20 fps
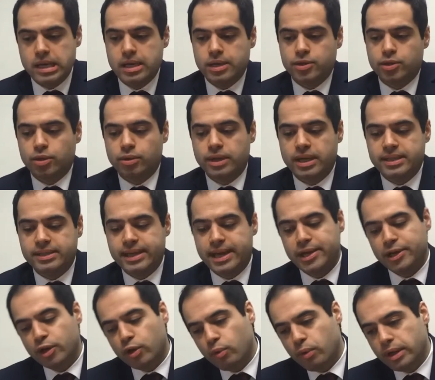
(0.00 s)
So they say,
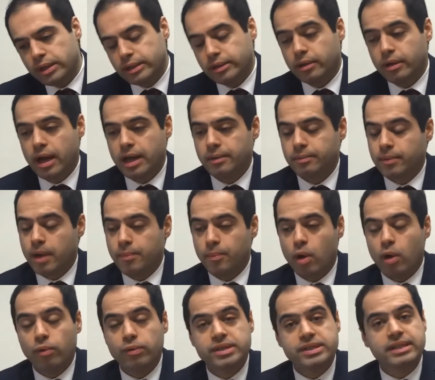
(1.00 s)
you know what, I'm
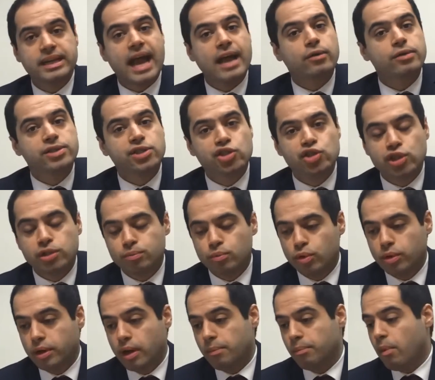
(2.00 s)
always in acquisition
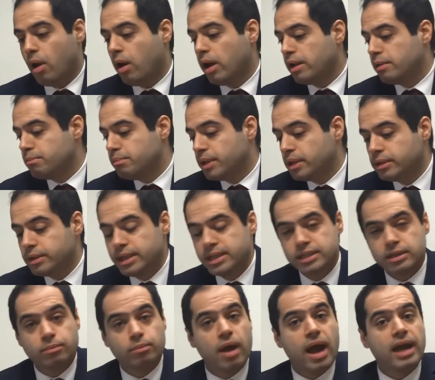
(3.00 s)
mode. I'm buying buildings,
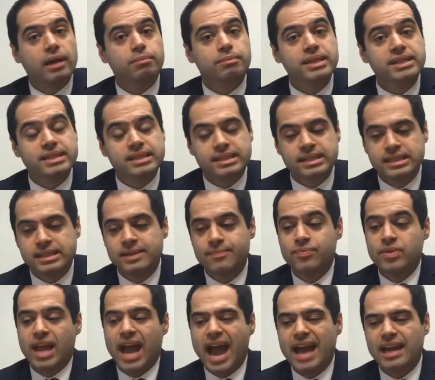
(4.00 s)
I'm buying businesses,
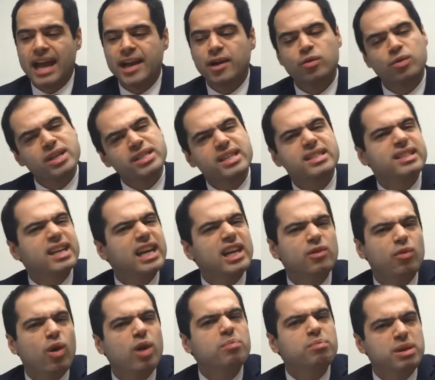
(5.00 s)
and I don't necessarily
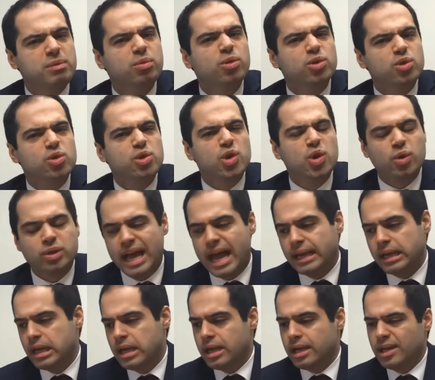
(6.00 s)
want people to know
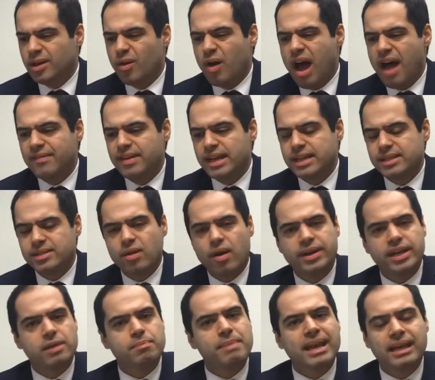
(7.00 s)
that, I have an
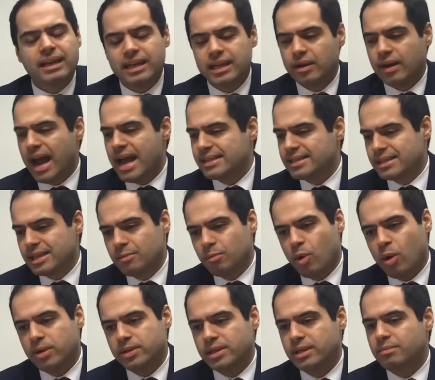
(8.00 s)
exotic Bentley or Aston
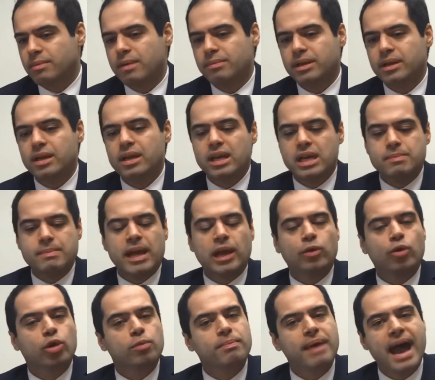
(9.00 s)
Martin. Maybe it may
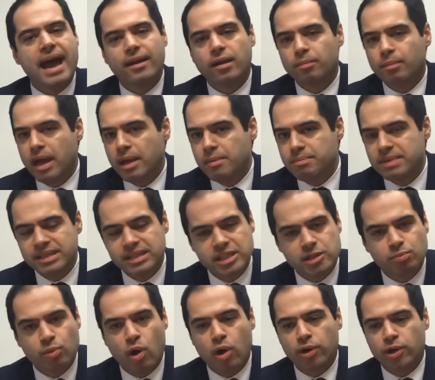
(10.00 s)
look bad on my
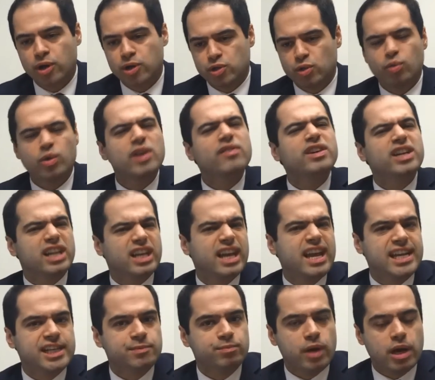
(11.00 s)
business partners or whatever the
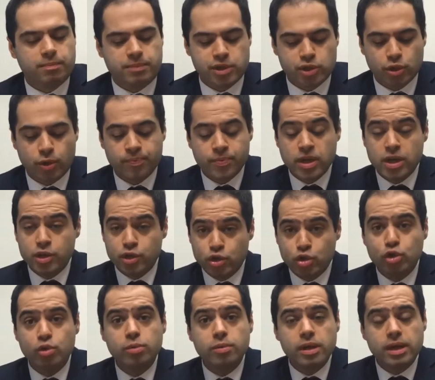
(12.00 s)
case might be. So
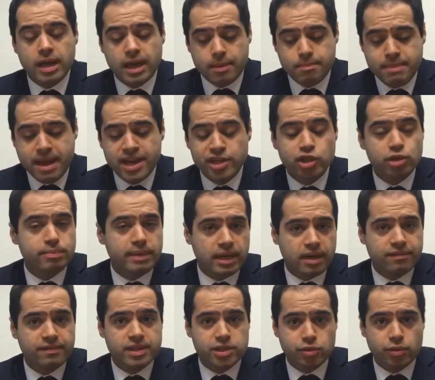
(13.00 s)
two major
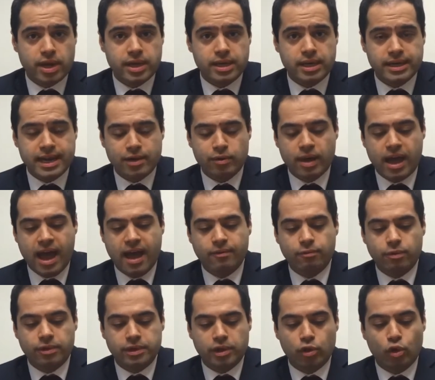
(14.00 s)
benefits right here that you have
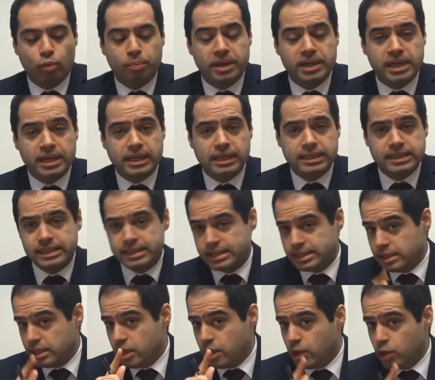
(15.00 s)
with an open-ended
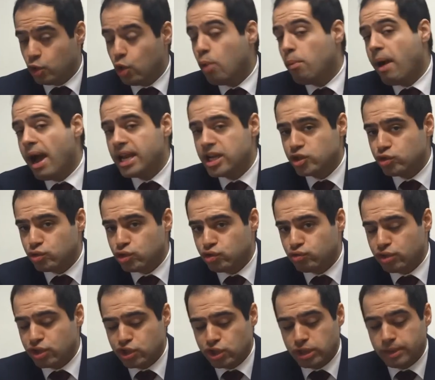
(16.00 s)
leases: no mileage
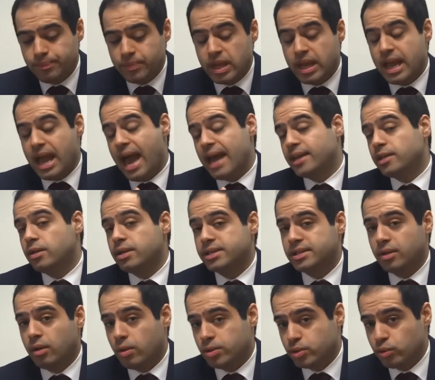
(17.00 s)
restriction, and it
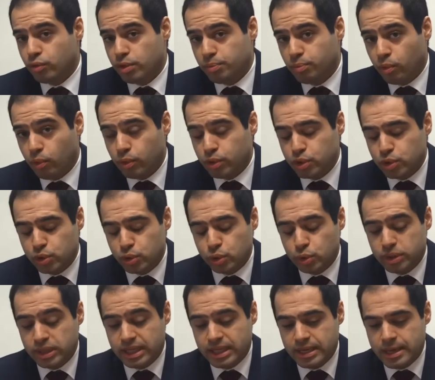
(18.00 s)
doesn't also report
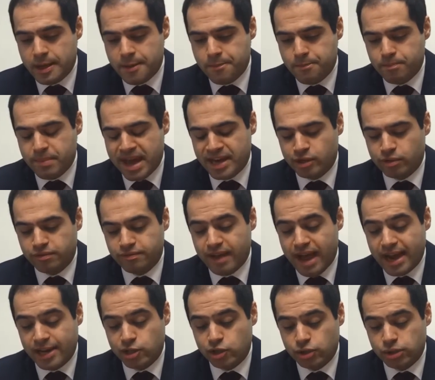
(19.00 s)
to the
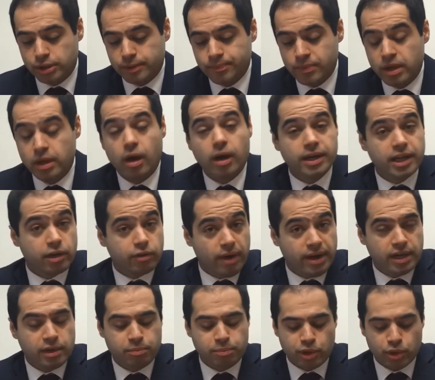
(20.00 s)
manufacturer on a
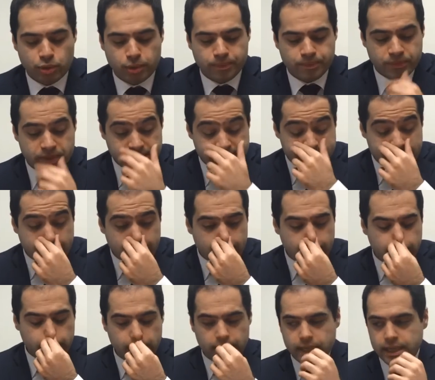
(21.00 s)
credit bureau. The
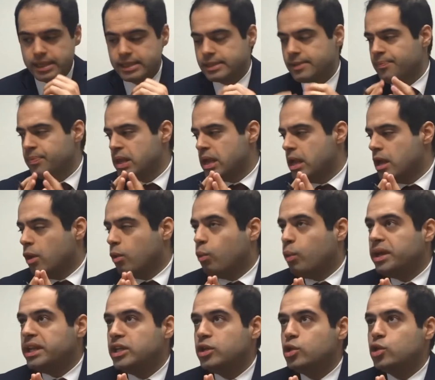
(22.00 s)
second thing is,
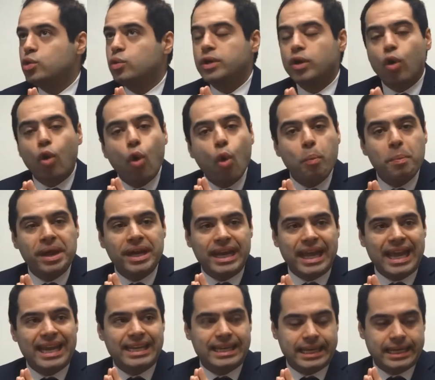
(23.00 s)
when you do an
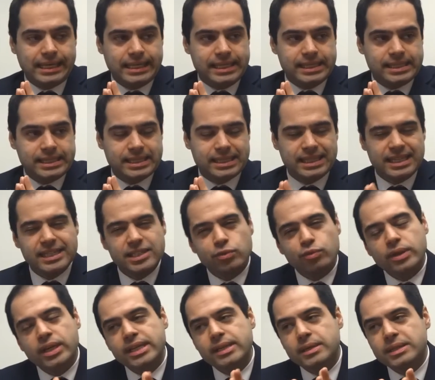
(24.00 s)
open-ended leases, it's
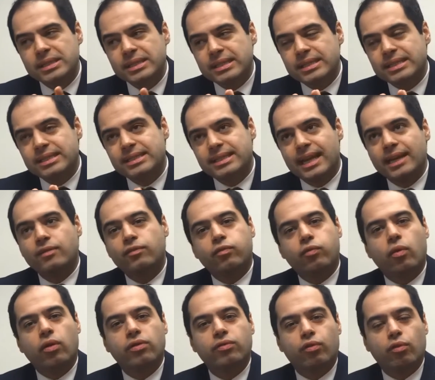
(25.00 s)
really set
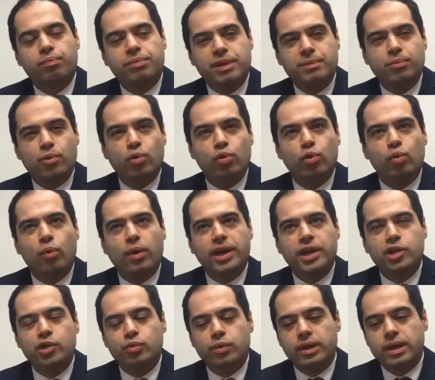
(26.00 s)
forth for people who want
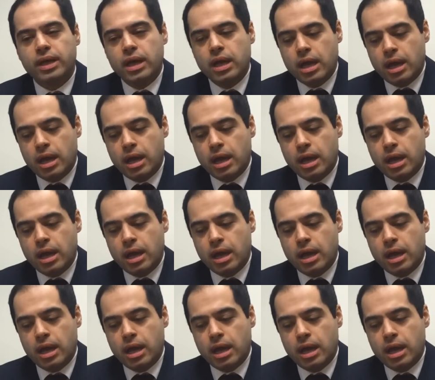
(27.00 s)
to do a